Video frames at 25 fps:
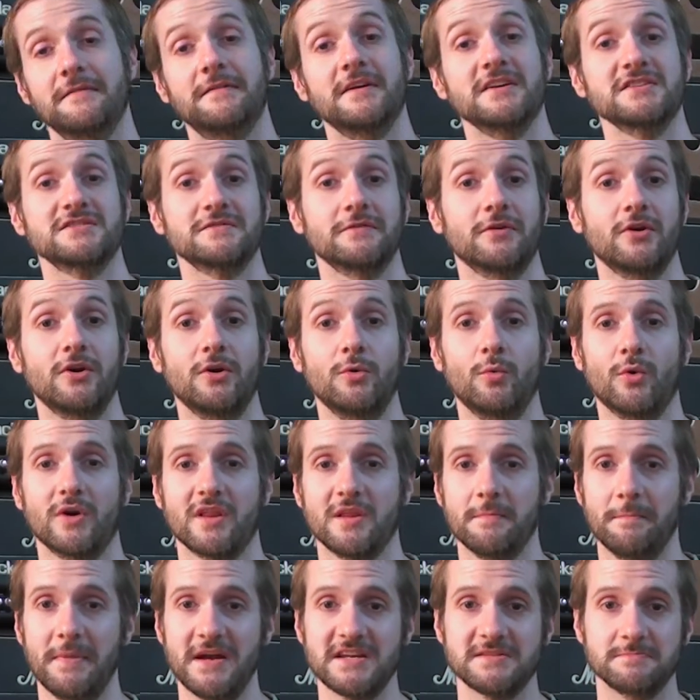First of all, one
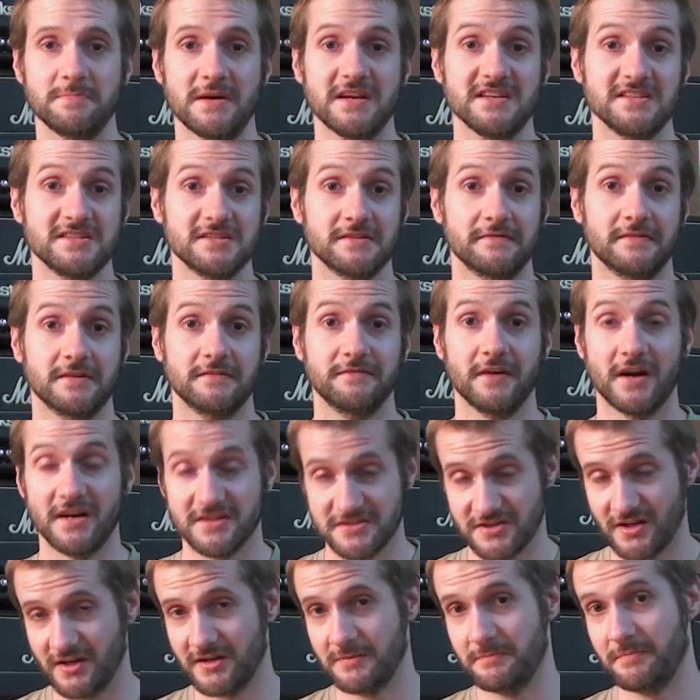of the best pieces of
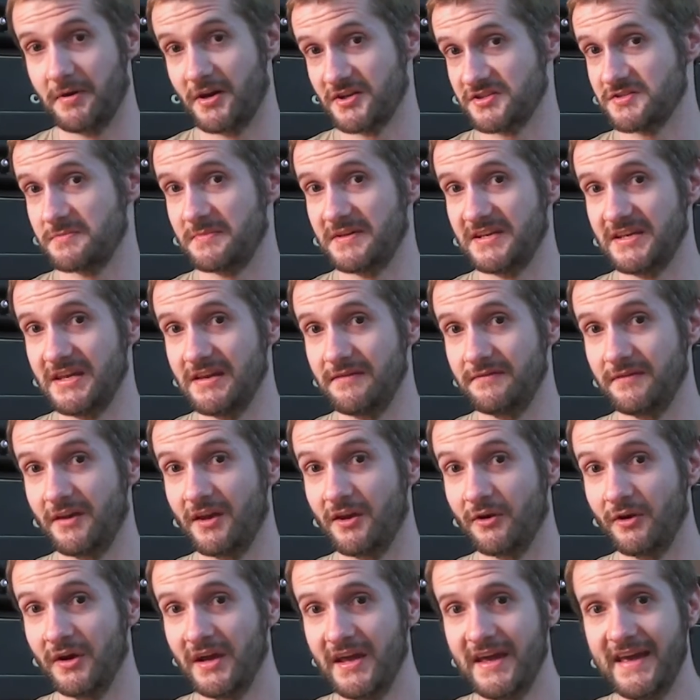advice I can possibly give
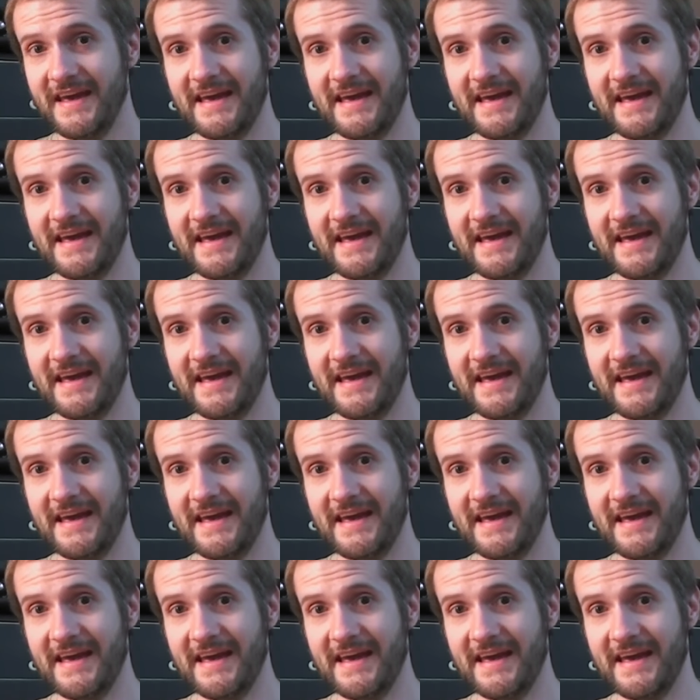you